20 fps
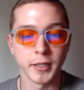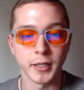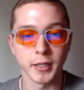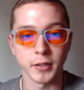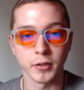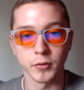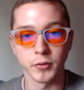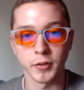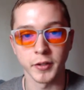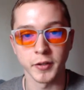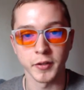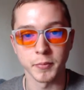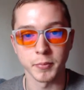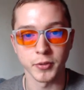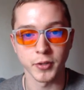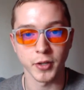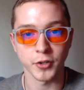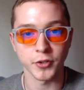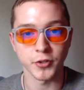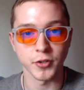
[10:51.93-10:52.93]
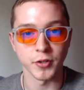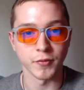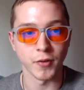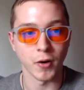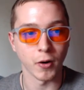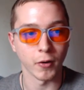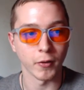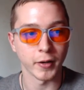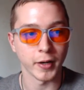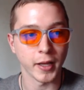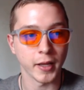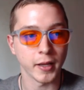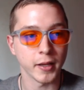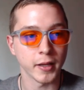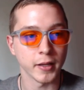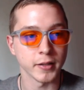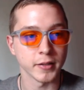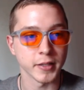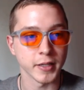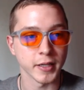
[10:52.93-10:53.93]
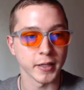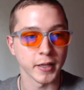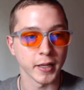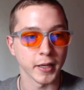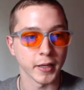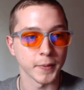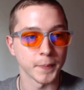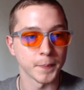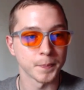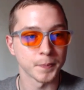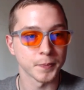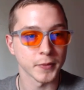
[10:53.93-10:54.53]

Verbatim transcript: including the production of RNA and DNA.